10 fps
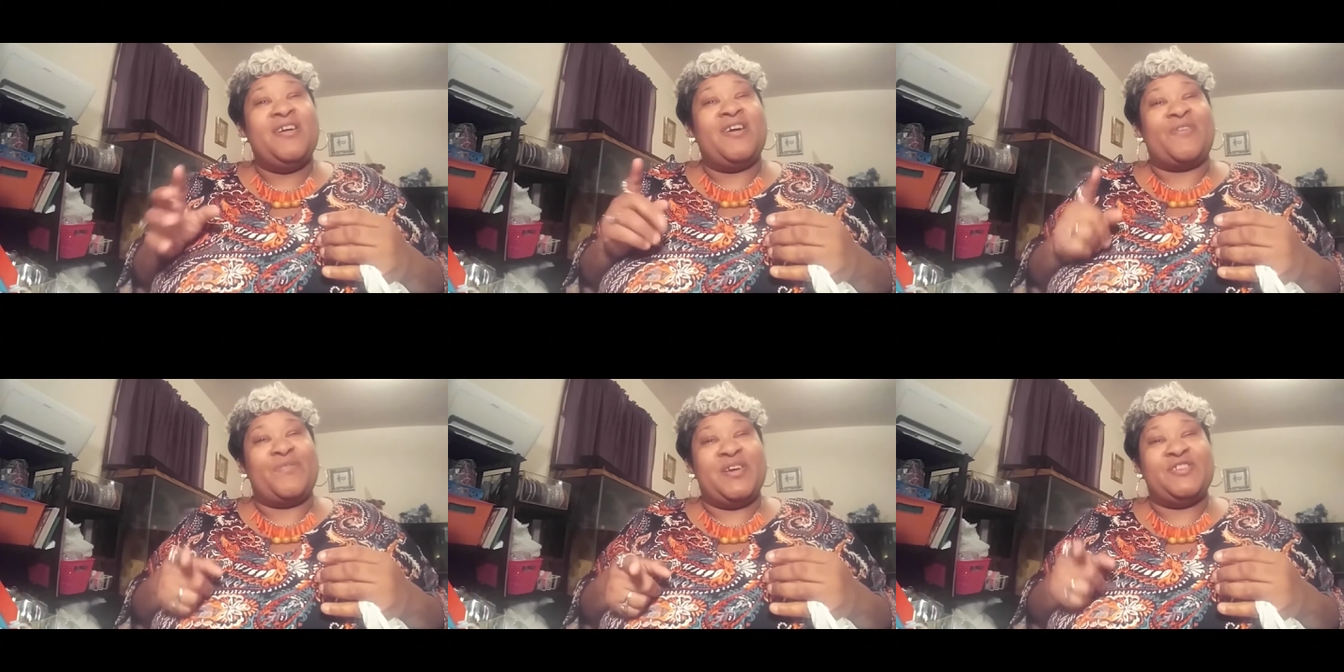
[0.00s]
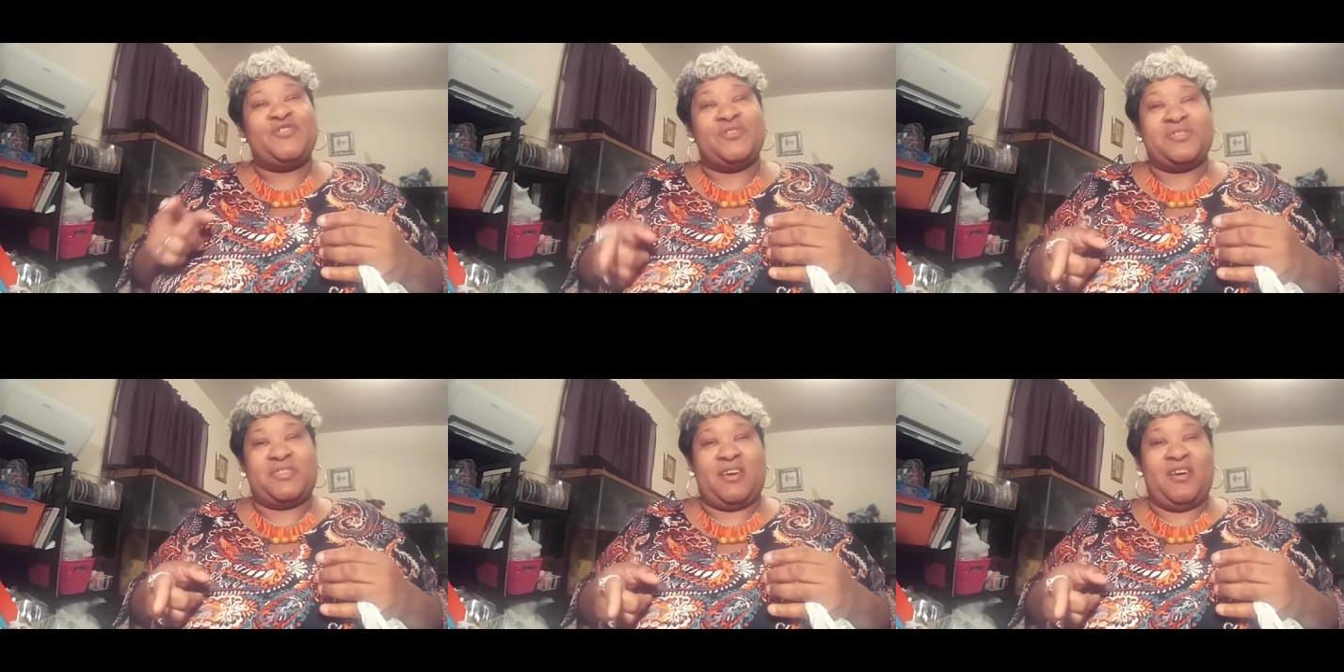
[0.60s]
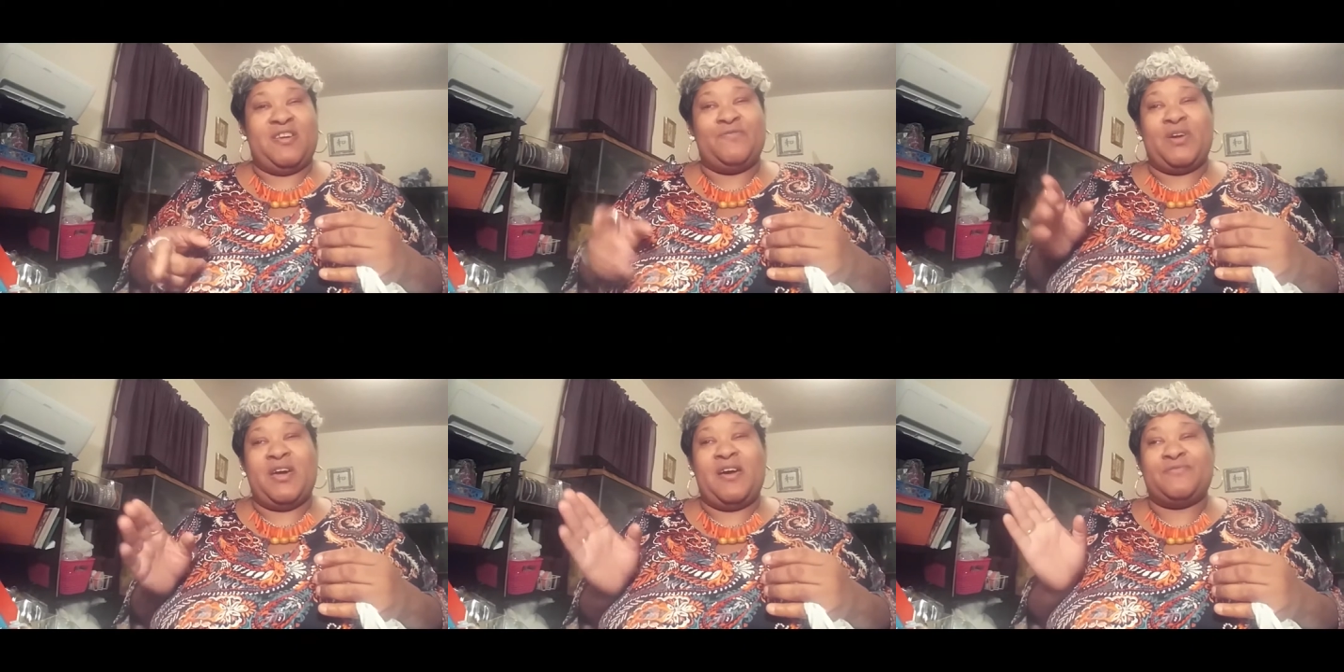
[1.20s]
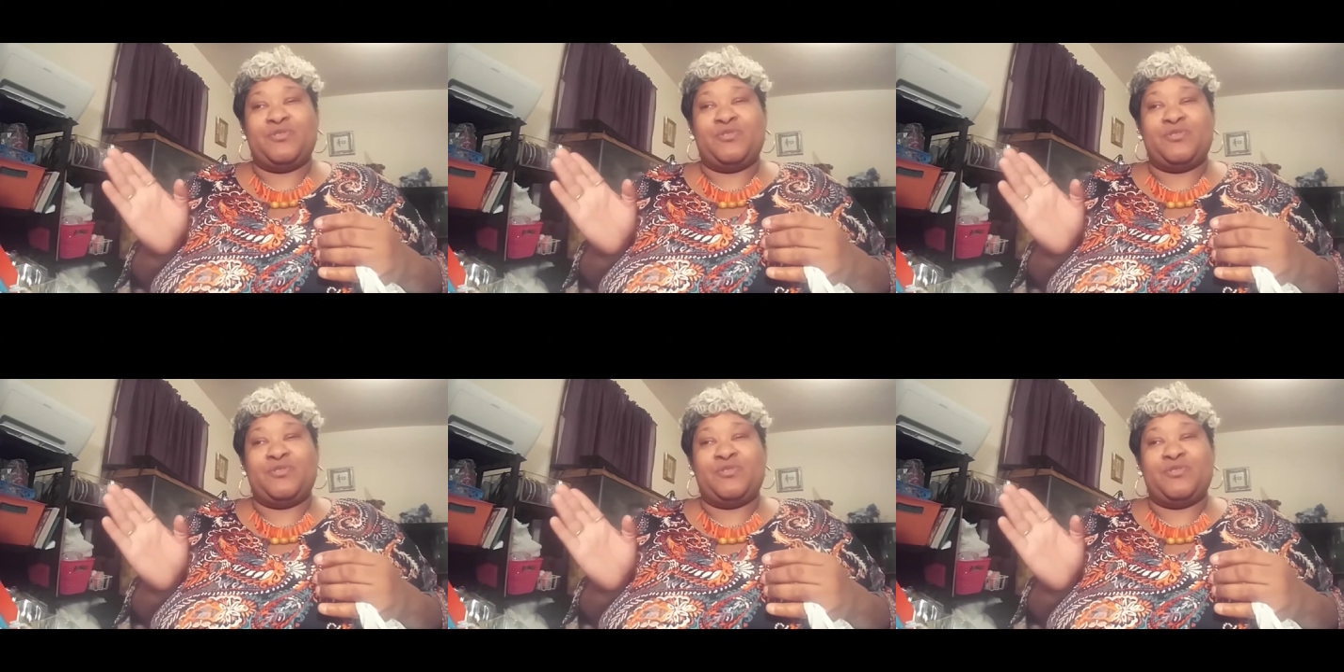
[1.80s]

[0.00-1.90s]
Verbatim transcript: a red truck sign. If I have